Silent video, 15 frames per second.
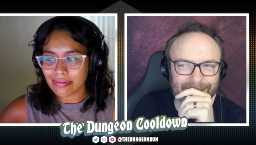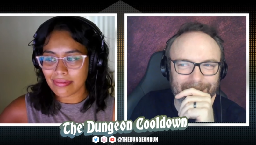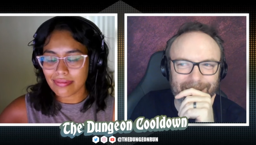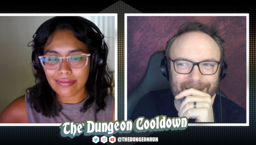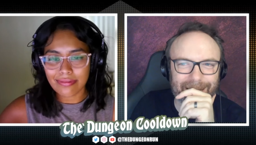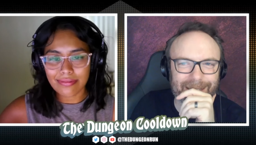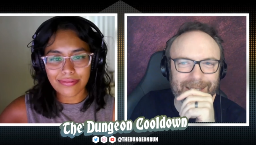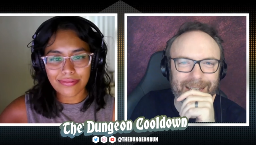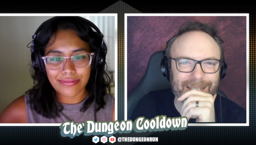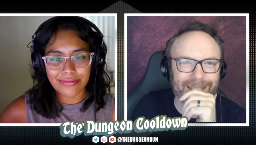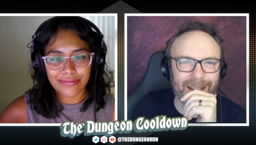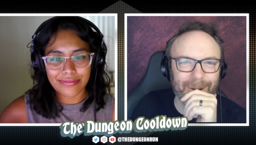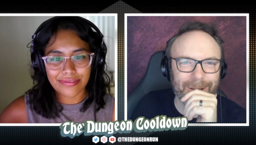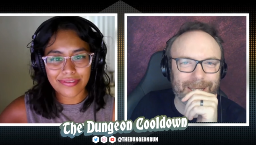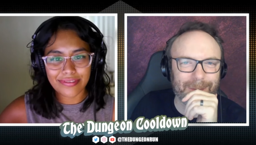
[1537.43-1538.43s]
Speaker 1: it's it's
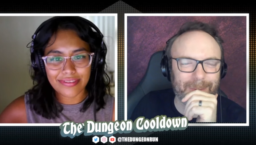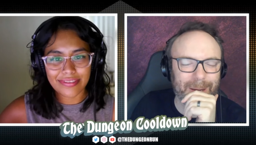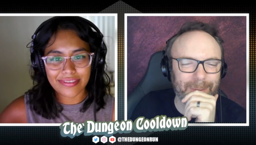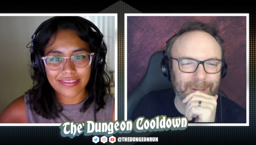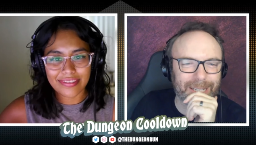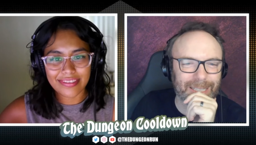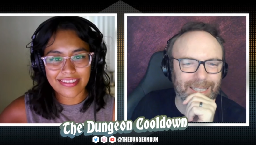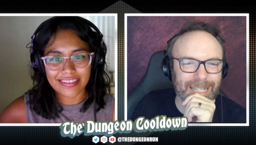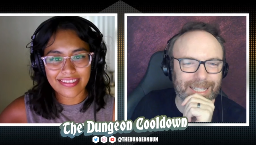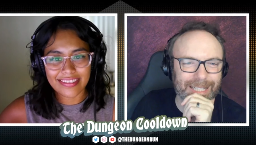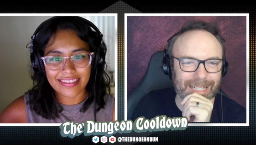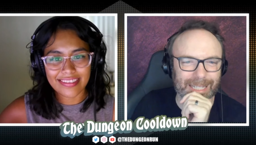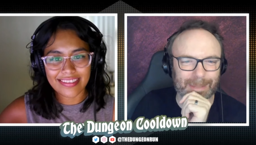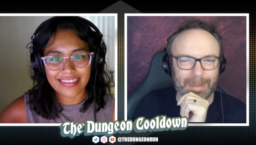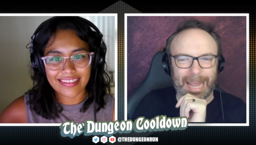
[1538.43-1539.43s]
always the people you least
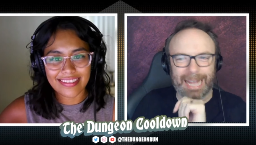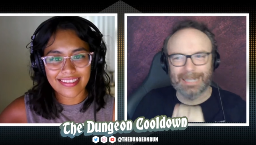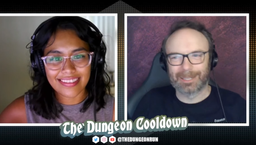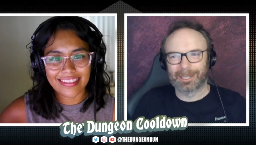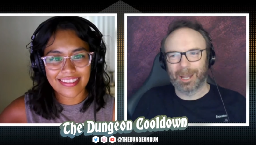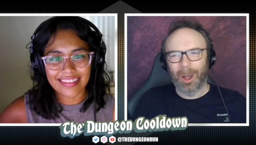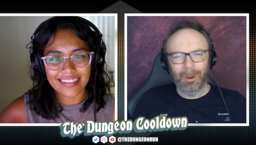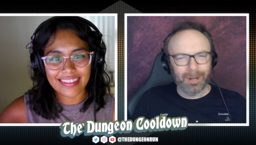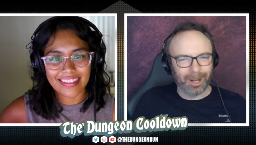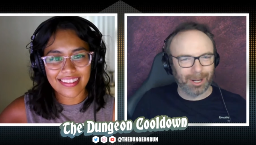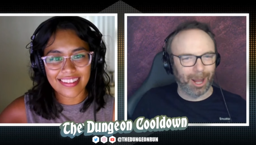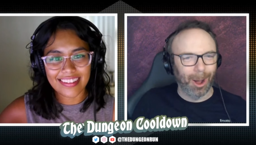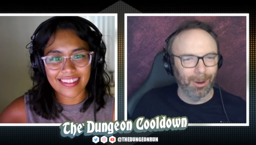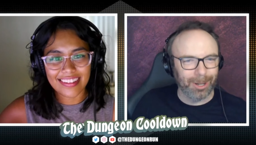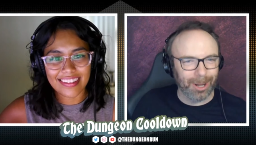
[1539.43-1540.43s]
expect. Coco
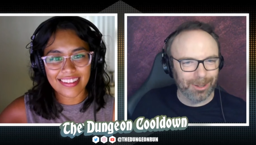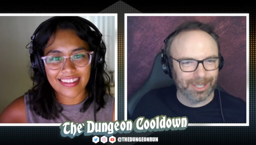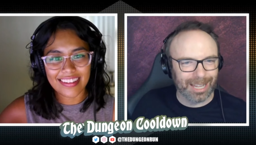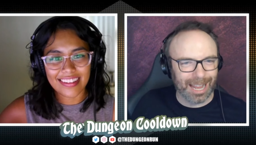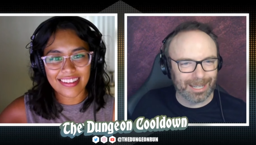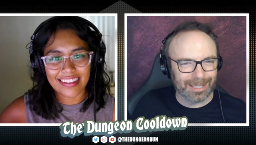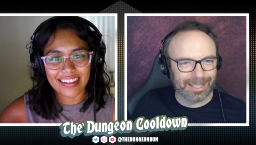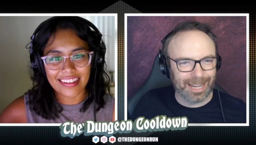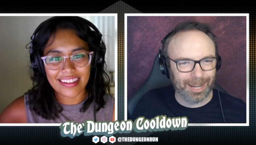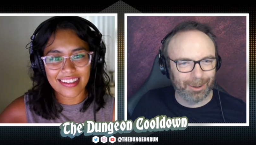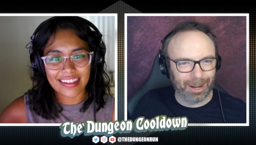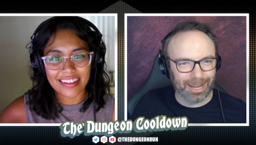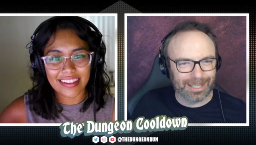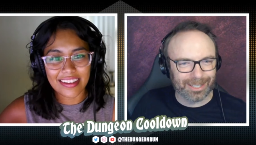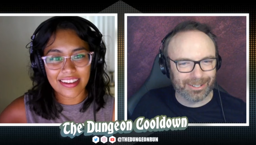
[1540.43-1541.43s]
Coco's got
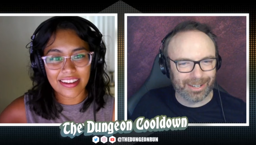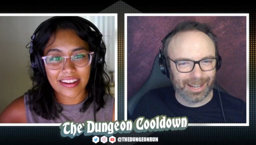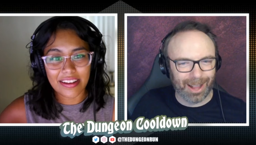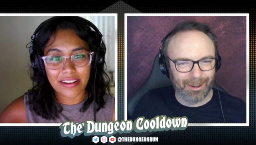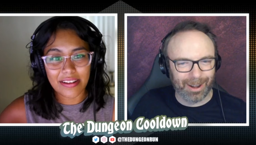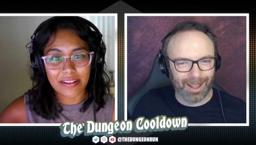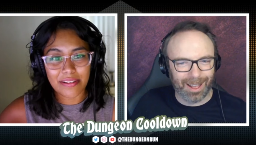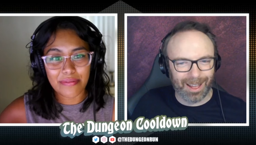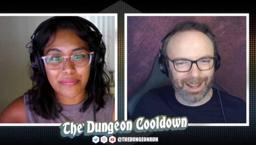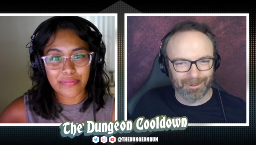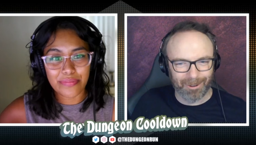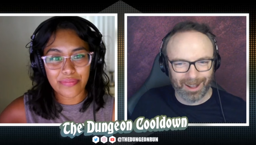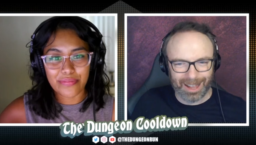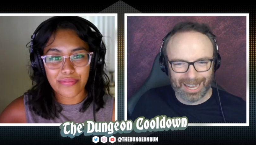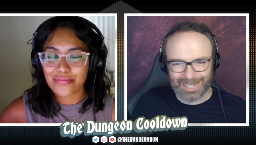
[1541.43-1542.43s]
secrets going on.
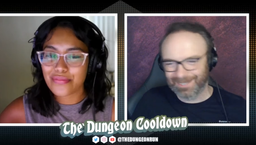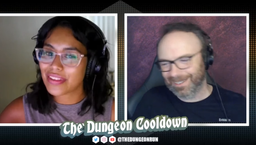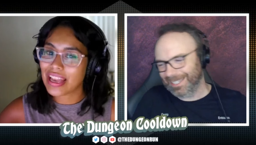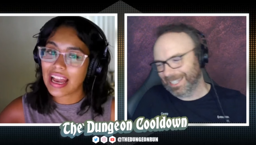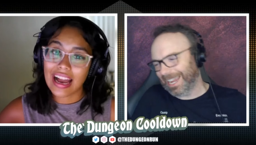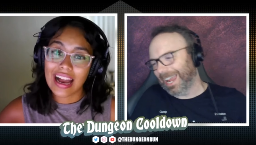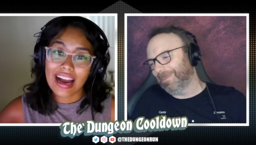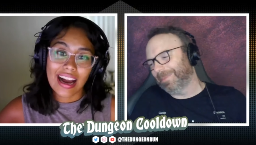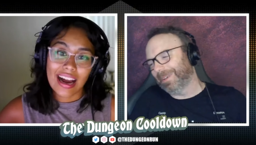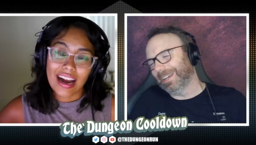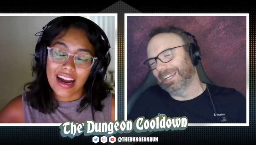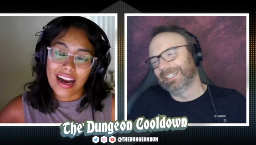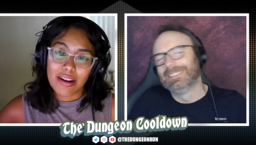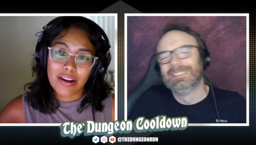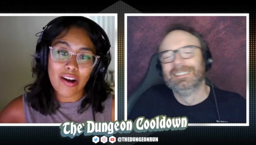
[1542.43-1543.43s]
What? What's happening?
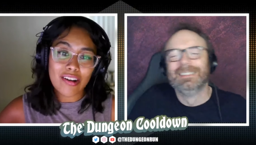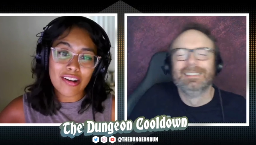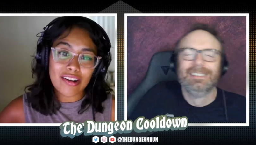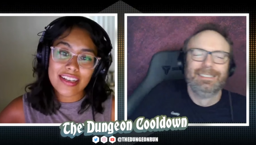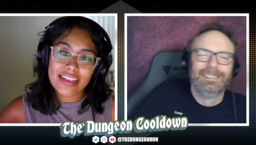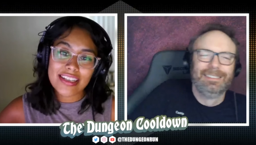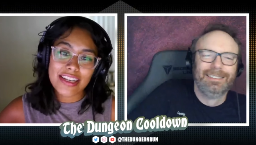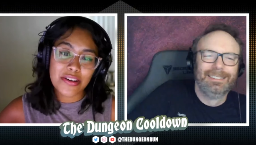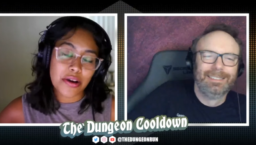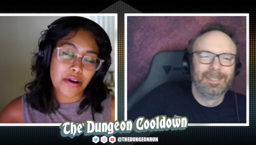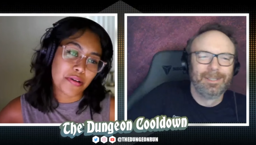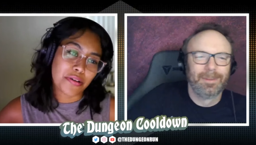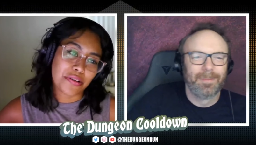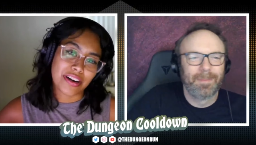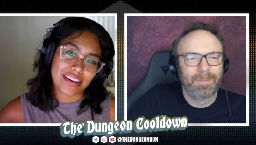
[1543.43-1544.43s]
Speaker 2: Coco doesn't
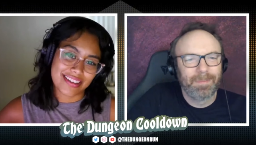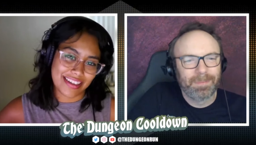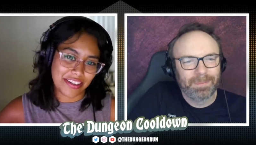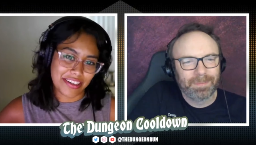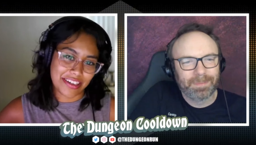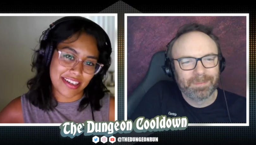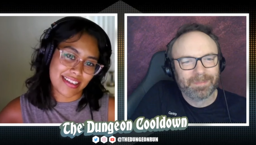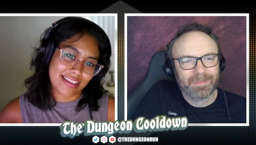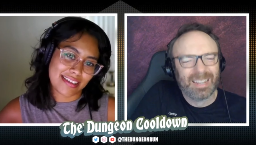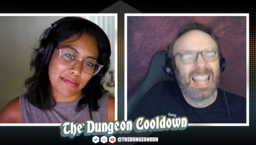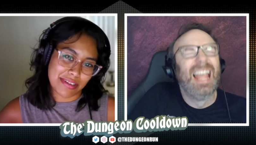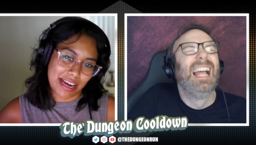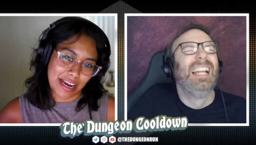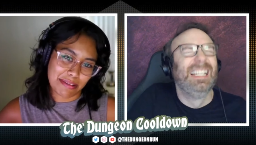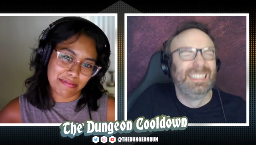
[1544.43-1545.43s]
know her secret
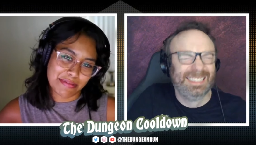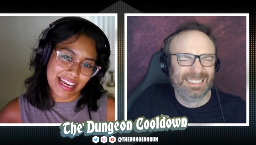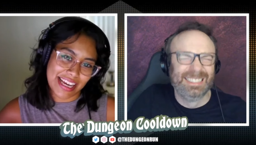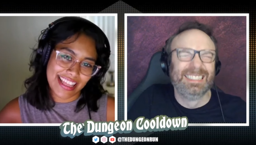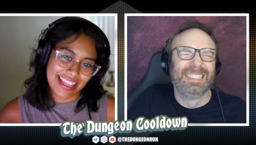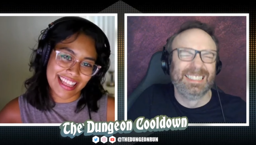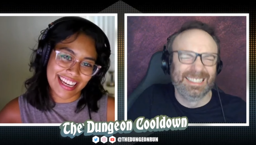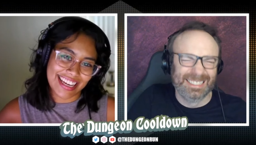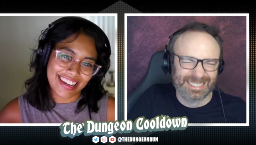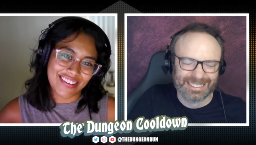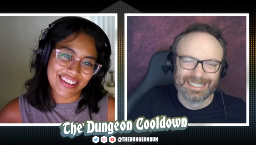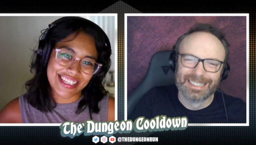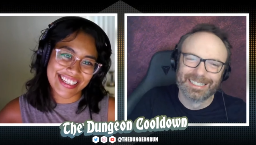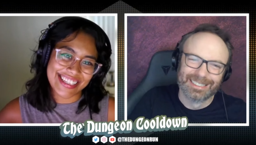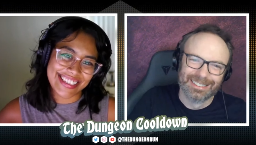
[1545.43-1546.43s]
sometimes. I think, which
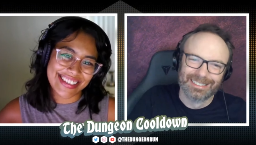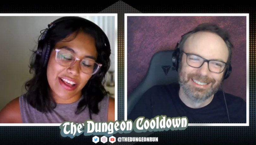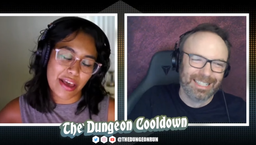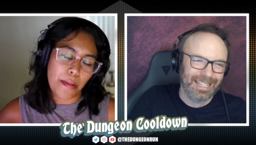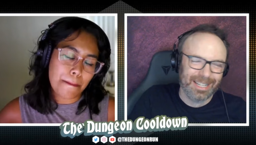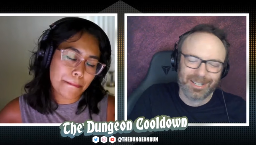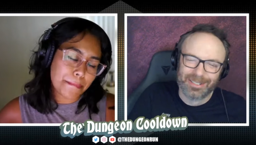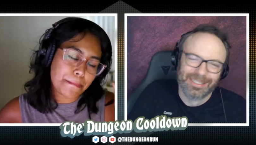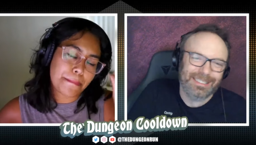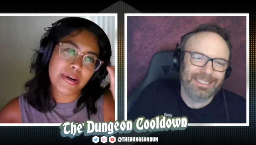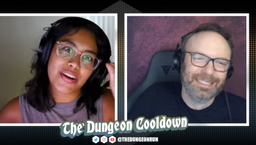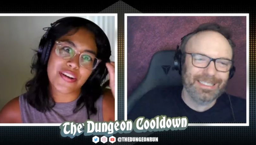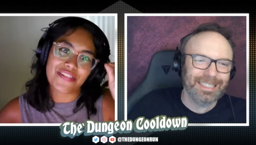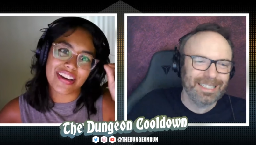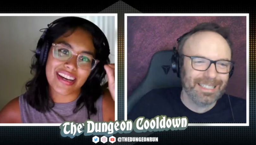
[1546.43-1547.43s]
is
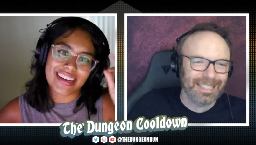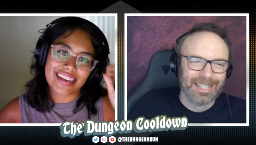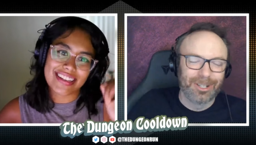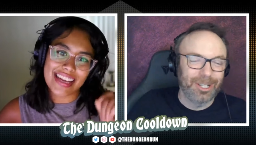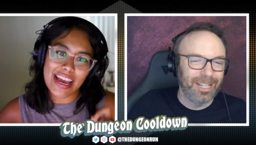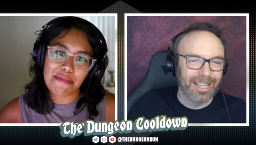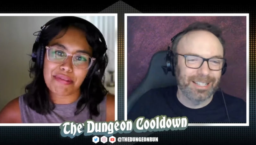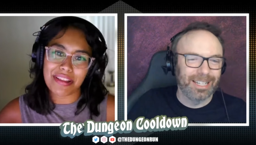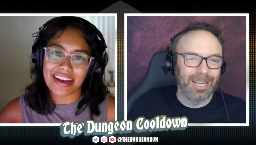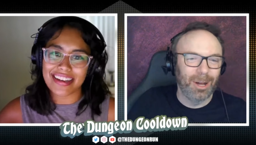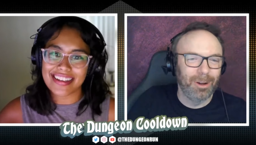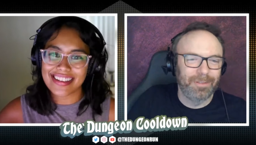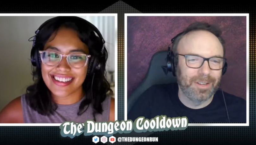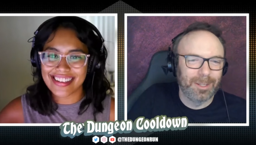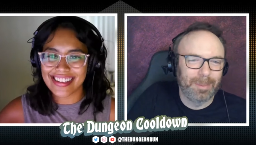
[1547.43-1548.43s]
perfect. She doesn't know if
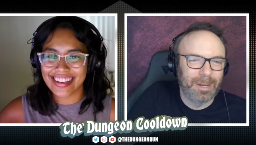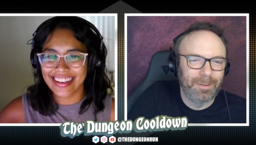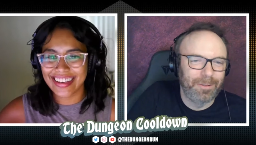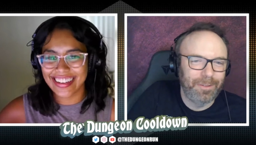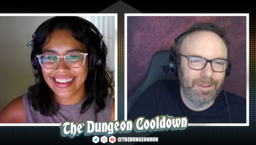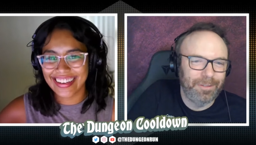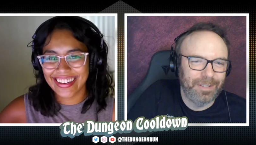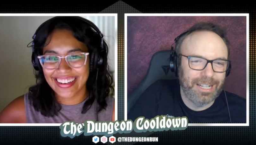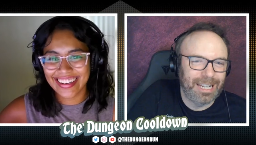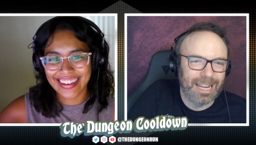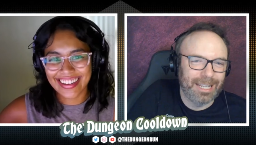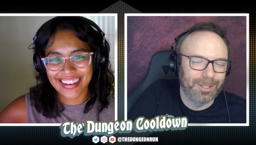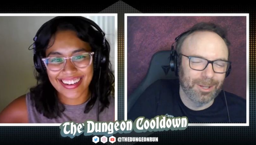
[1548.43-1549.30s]
it's been
Speaker 1: 50 days